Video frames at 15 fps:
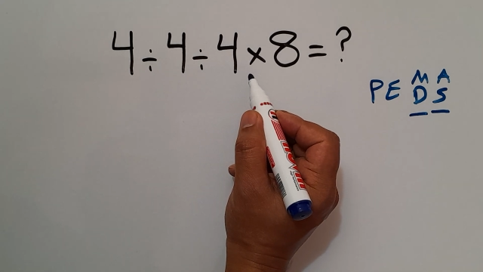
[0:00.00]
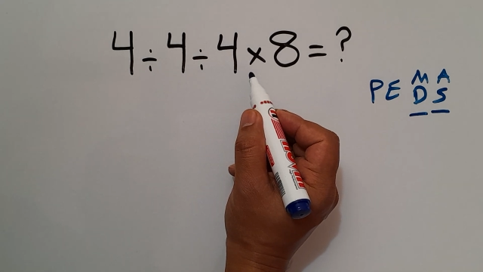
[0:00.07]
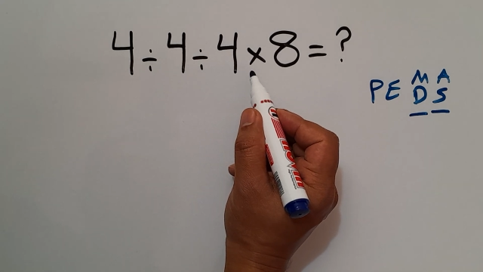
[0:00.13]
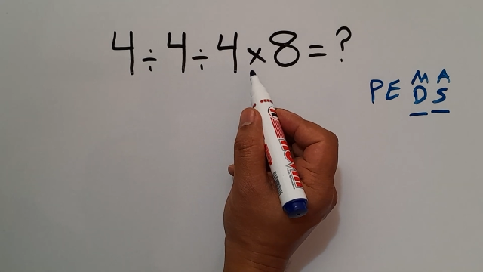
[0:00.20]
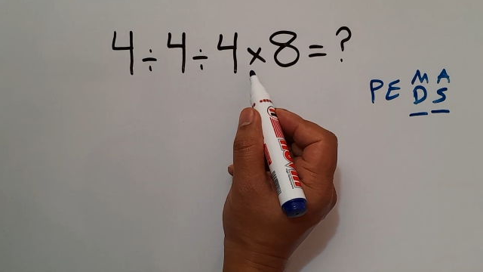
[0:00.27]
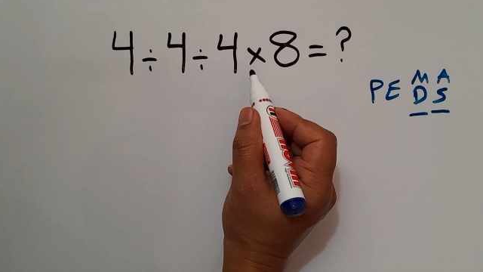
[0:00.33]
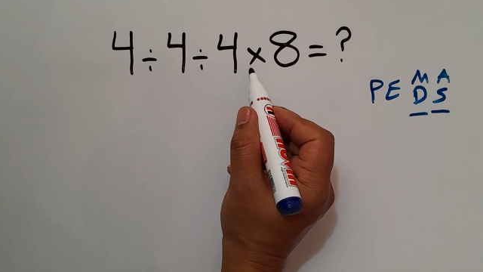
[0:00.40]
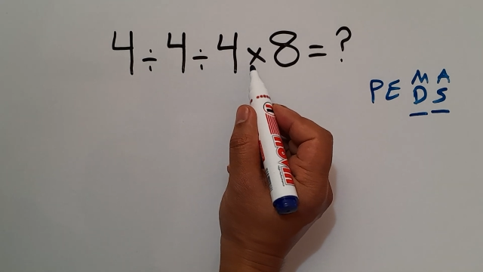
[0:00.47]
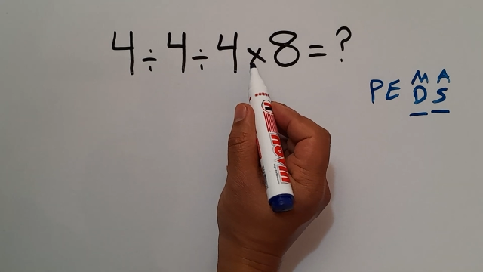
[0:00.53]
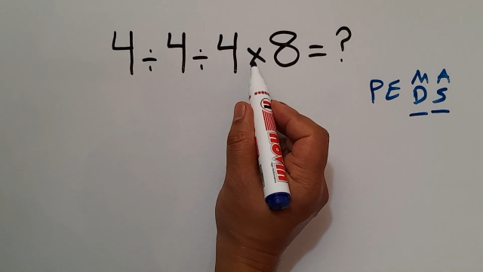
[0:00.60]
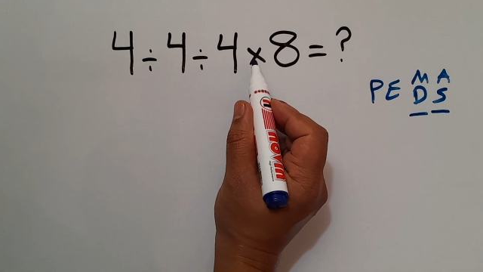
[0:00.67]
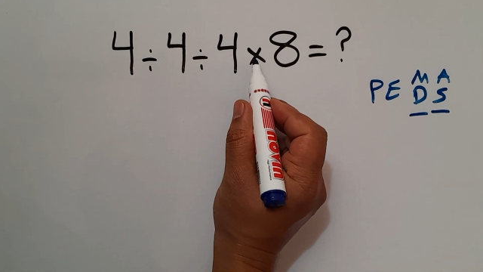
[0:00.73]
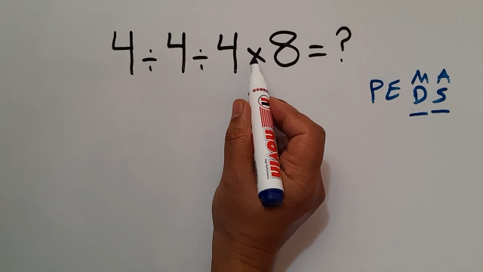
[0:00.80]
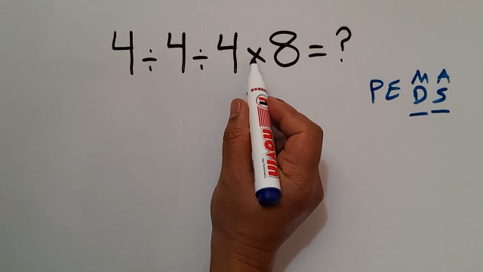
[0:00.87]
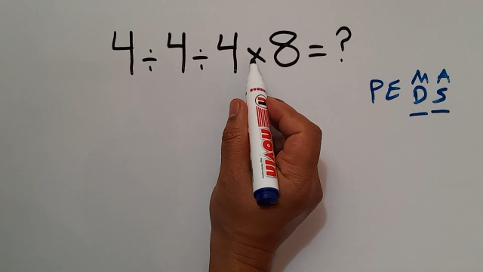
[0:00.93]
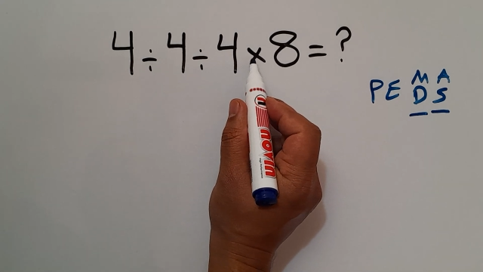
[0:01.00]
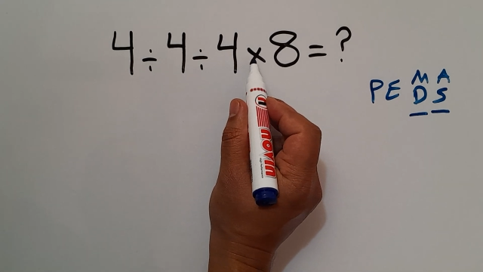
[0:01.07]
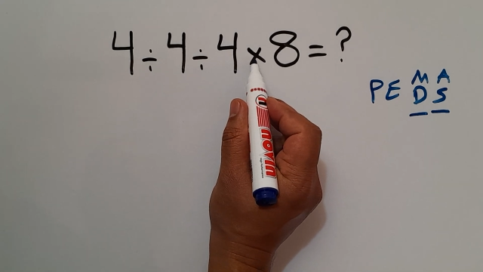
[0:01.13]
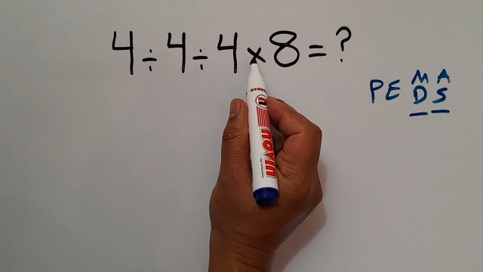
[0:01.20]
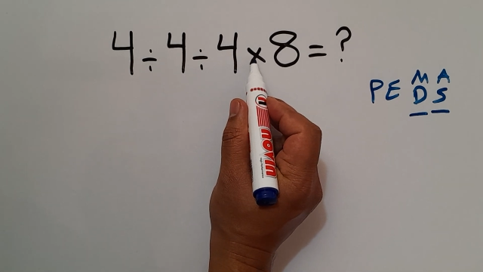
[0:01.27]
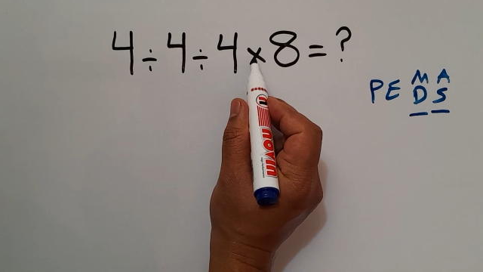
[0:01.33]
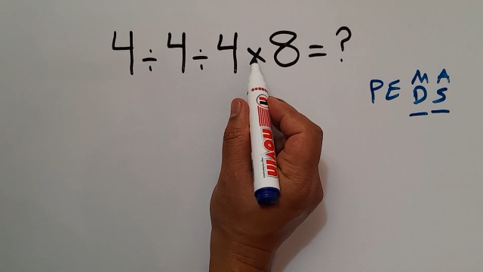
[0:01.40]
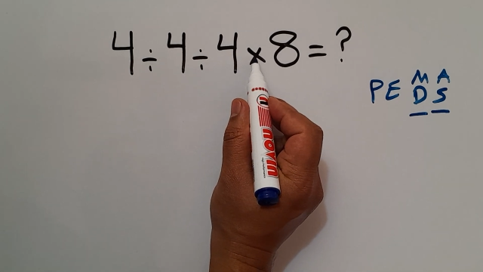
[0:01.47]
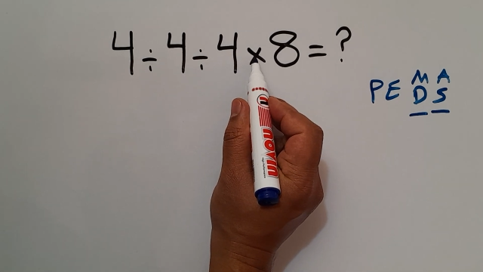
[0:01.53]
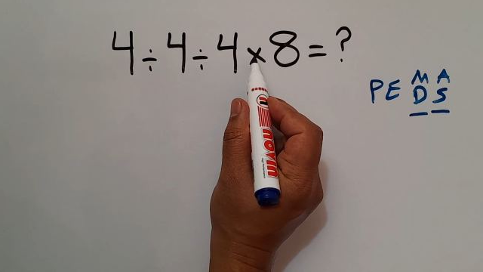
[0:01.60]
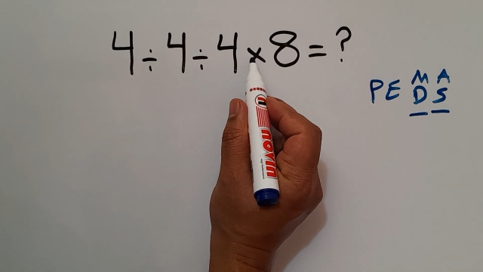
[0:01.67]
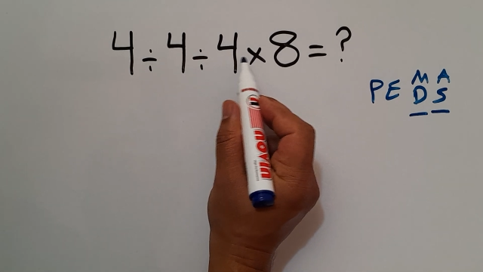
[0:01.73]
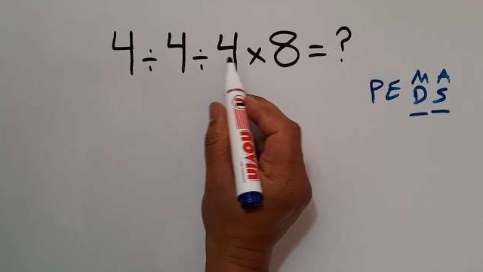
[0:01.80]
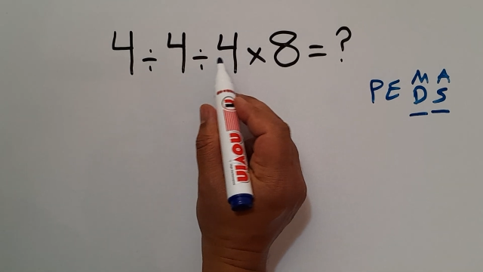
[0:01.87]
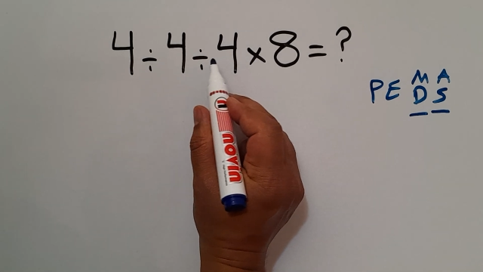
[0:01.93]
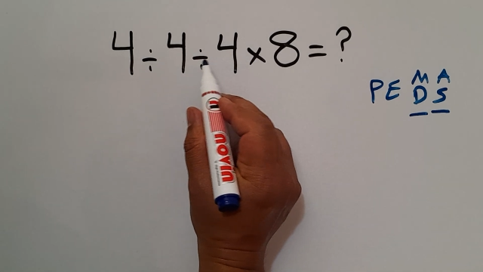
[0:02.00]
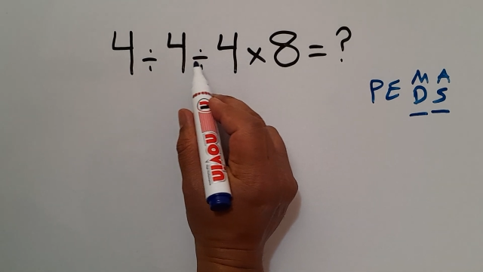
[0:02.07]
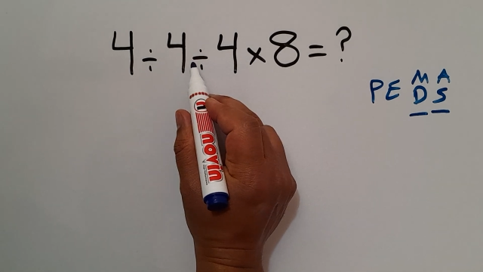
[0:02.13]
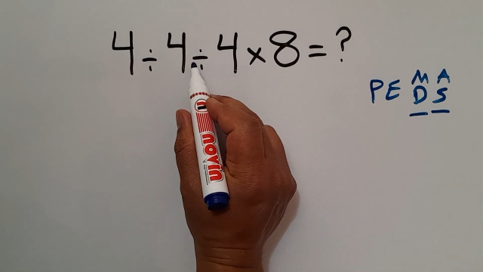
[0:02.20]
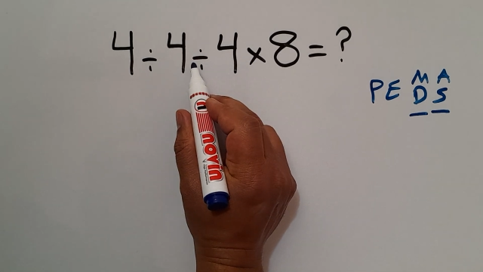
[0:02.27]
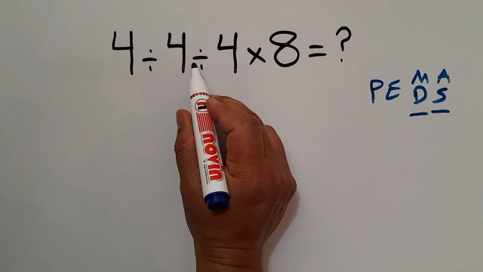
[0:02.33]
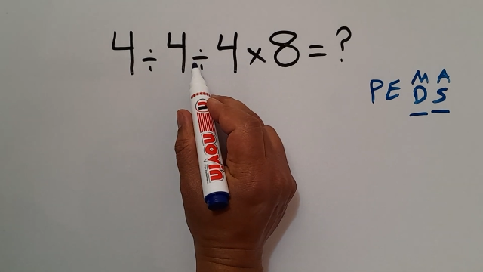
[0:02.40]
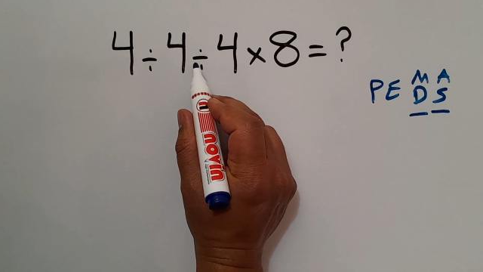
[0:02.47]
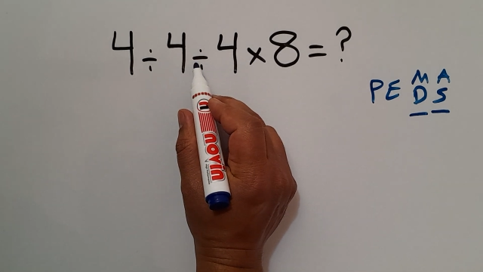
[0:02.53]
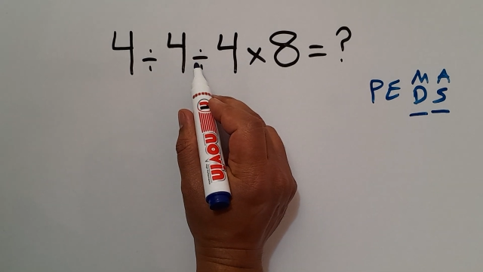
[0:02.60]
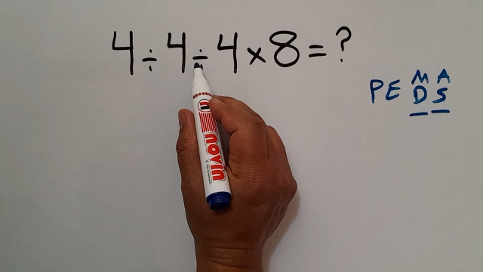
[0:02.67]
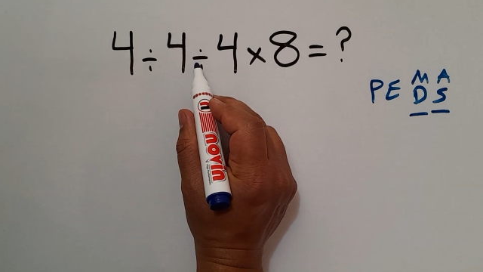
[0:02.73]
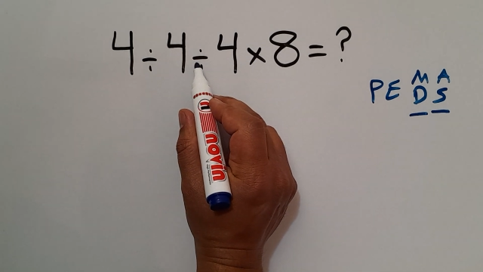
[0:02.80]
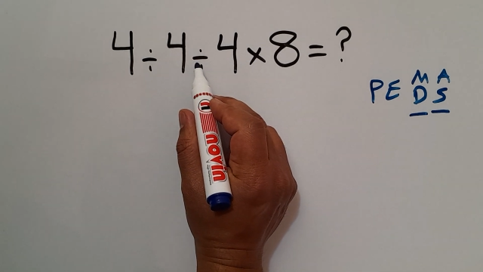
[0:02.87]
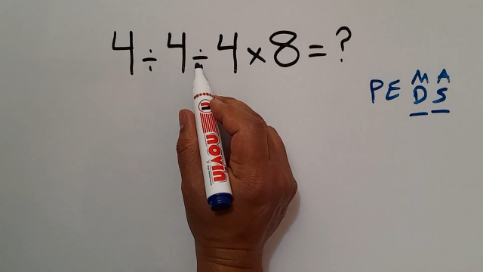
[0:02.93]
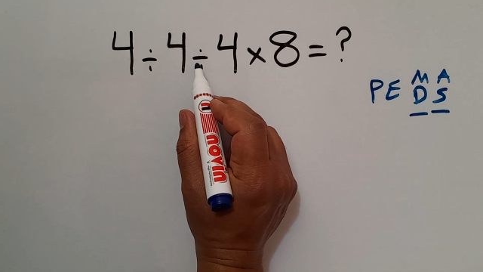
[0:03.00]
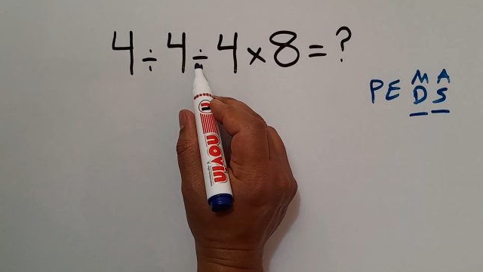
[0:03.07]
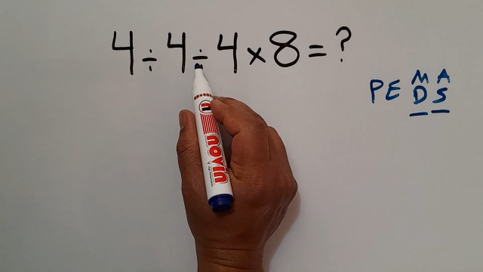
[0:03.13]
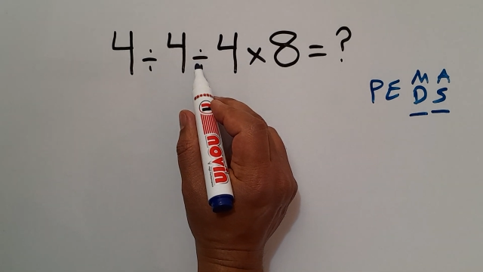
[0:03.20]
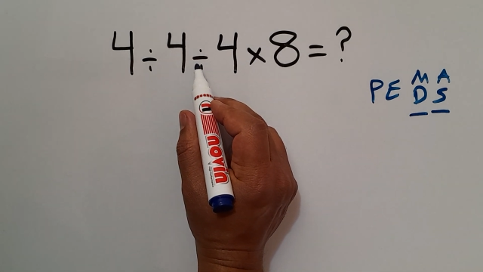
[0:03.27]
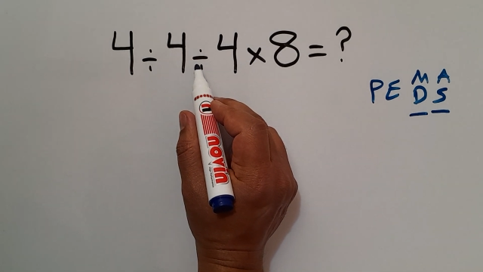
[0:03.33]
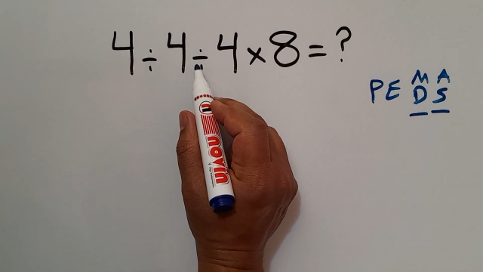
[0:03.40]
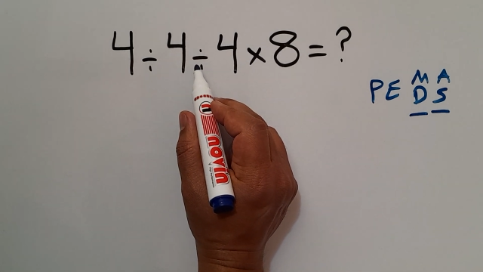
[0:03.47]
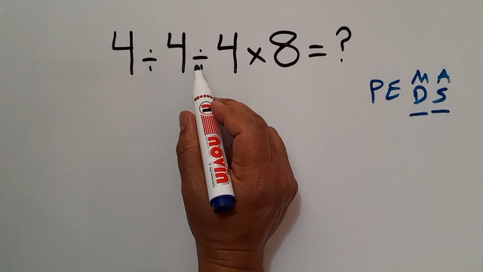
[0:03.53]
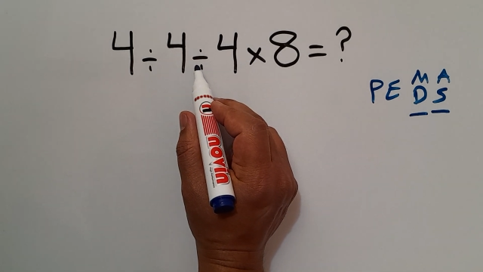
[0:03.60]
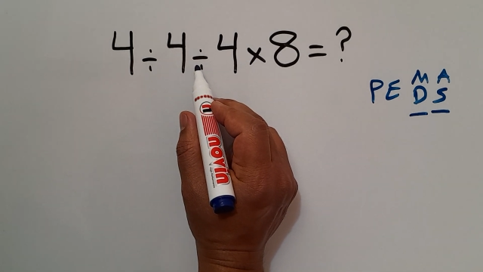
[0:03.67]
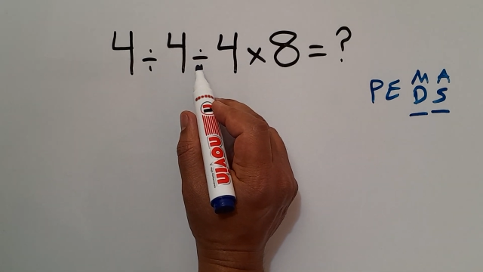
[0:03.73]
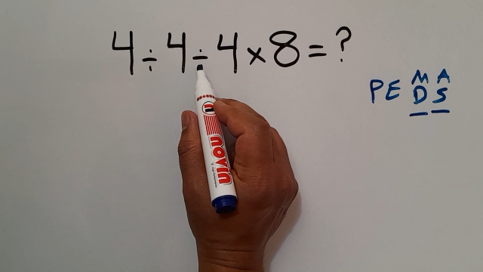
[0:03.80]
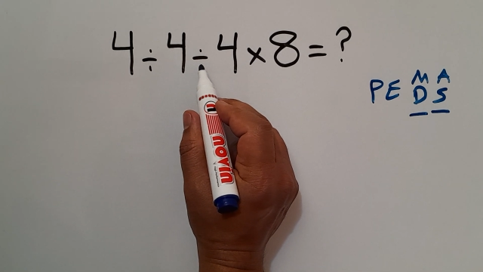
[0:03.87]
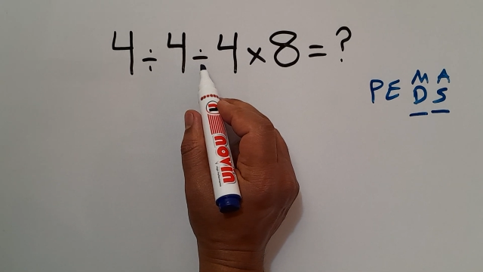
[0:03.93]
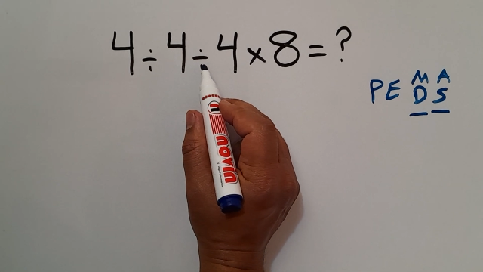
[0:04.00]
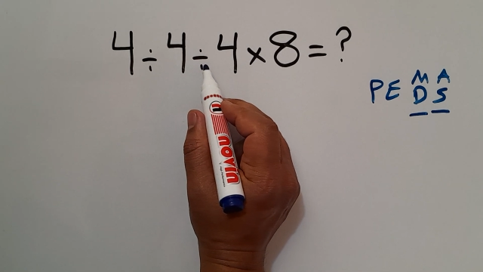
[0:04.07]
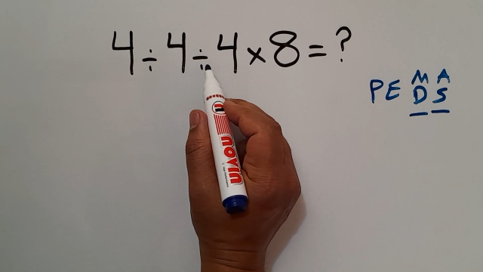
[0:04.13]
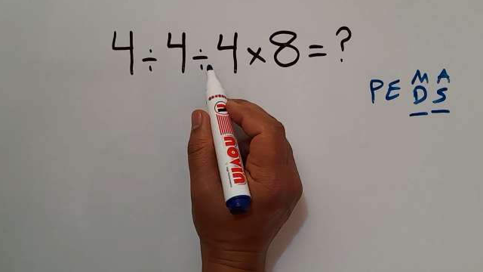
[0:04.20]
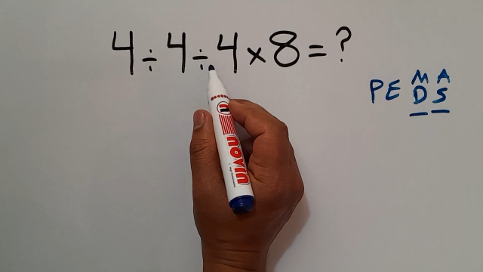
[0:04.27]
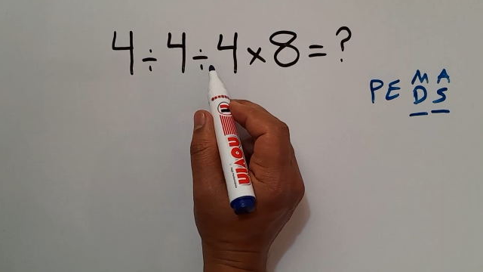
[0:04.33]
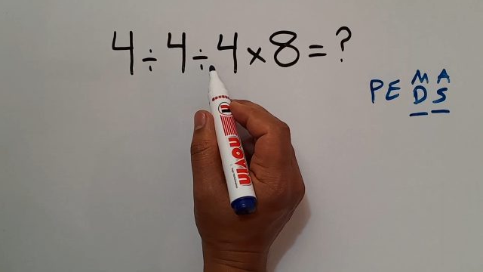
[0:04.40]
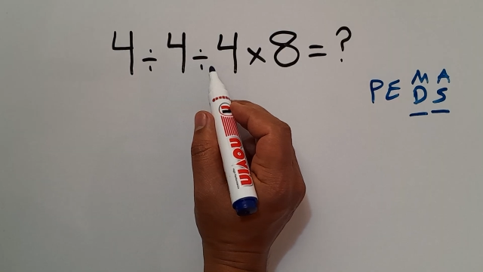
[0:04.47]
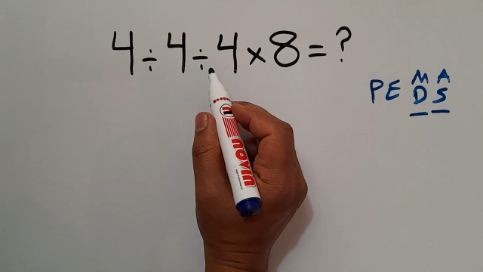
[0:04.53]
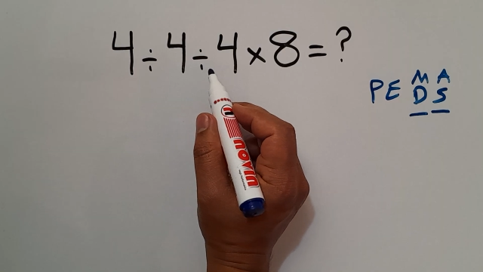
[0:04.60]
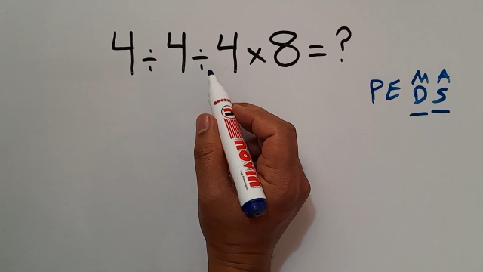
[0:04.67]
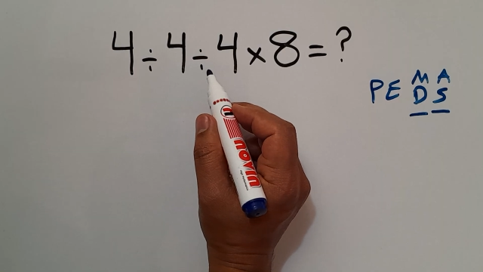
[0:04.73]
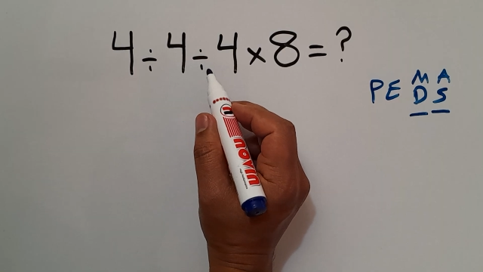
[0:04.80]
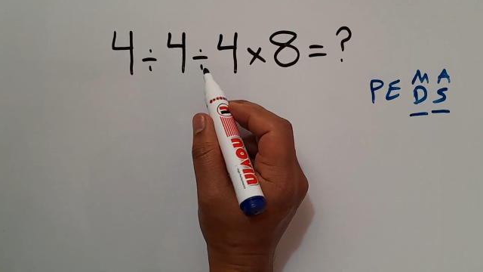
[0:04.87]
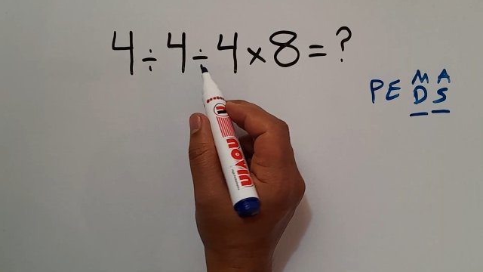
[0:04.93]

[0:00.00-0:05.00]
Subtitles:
Nobody's mouth can be seen.